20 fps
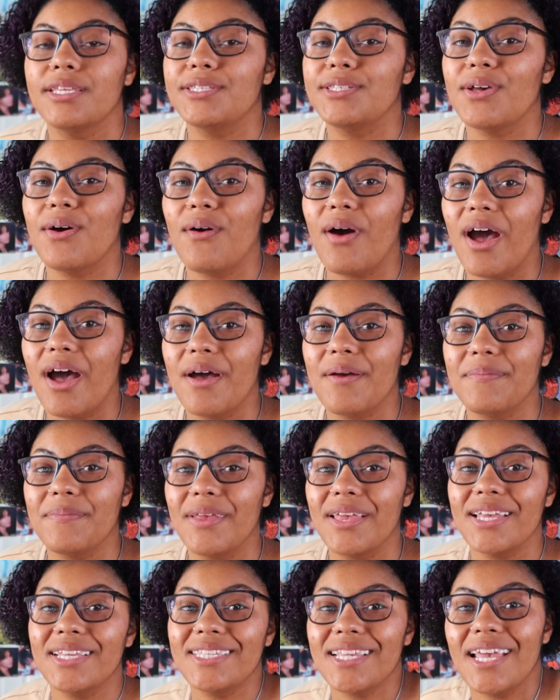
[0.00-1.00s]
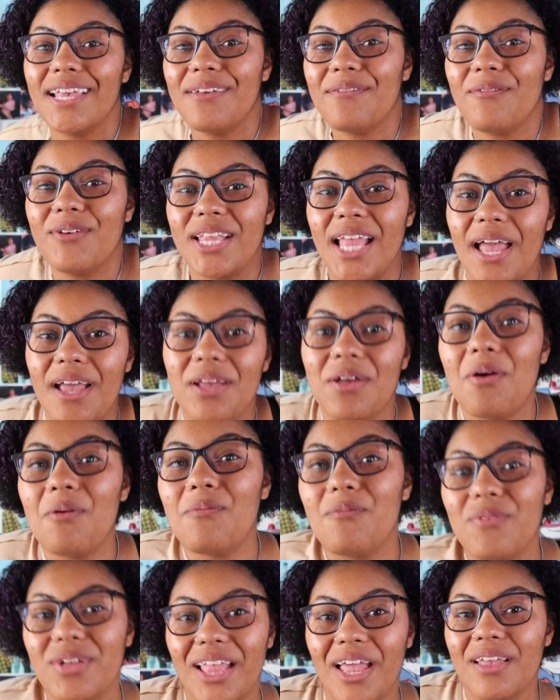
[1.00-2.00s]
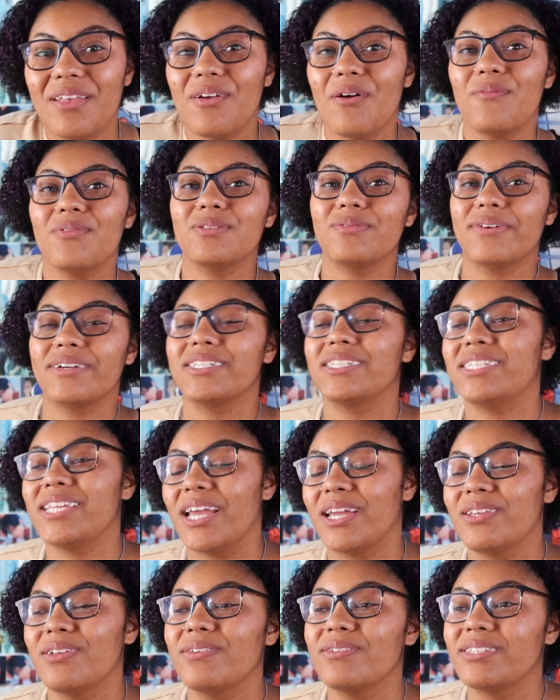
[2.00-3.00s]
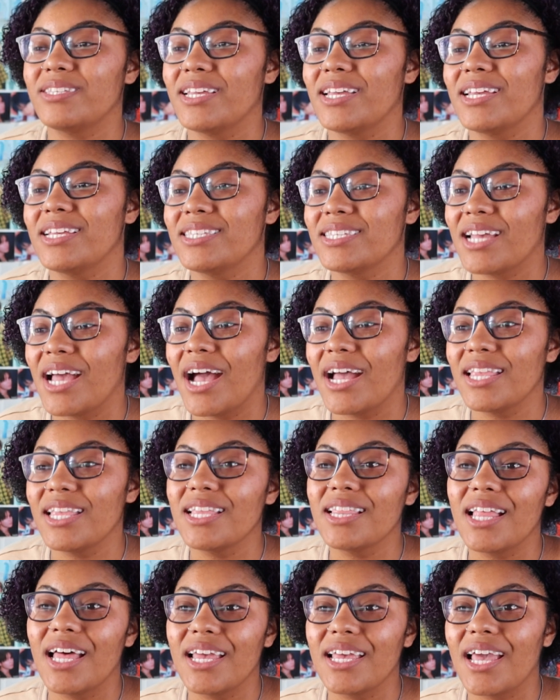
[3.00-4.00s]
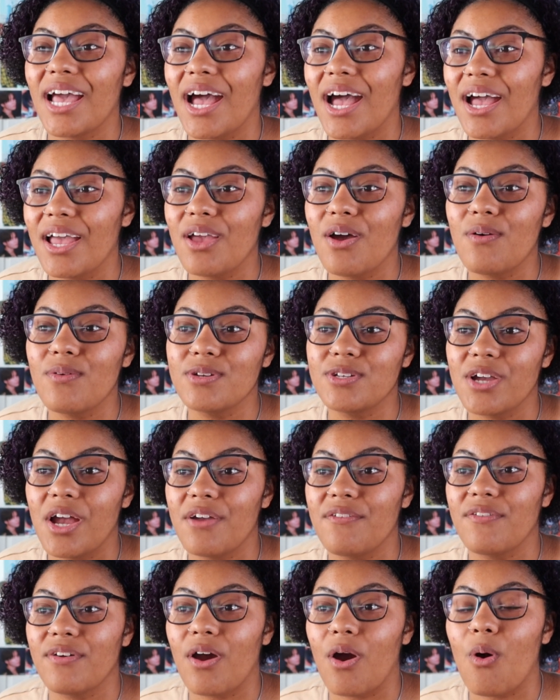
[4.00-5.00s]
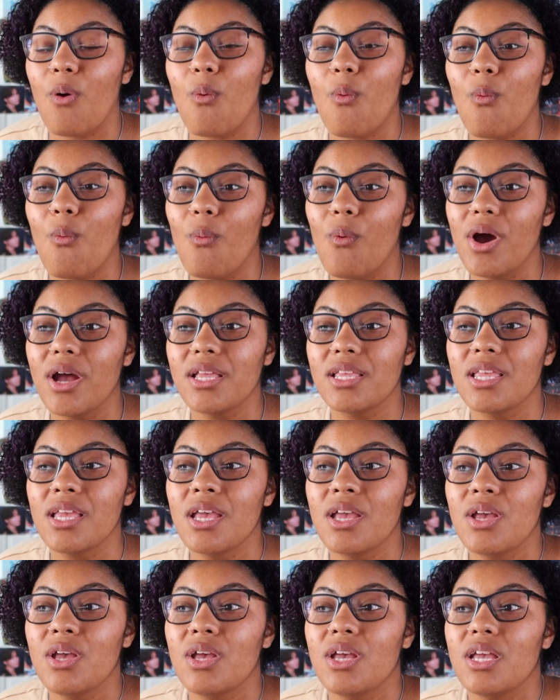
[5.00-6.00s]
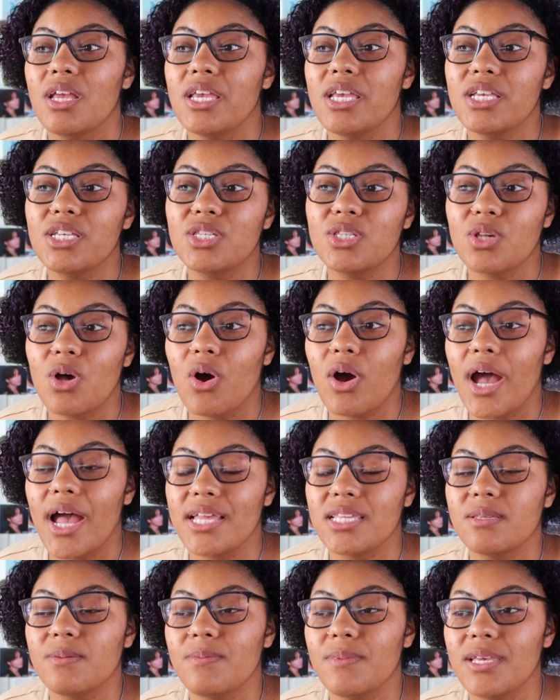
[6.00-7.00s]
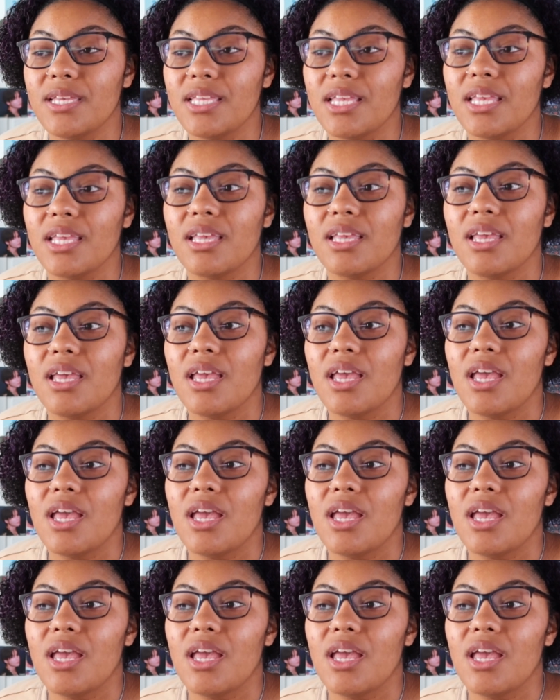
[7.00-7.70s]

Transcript: So So it's like when I always watch Daniels, it's kind of like I always try to figure out what each song has meaning.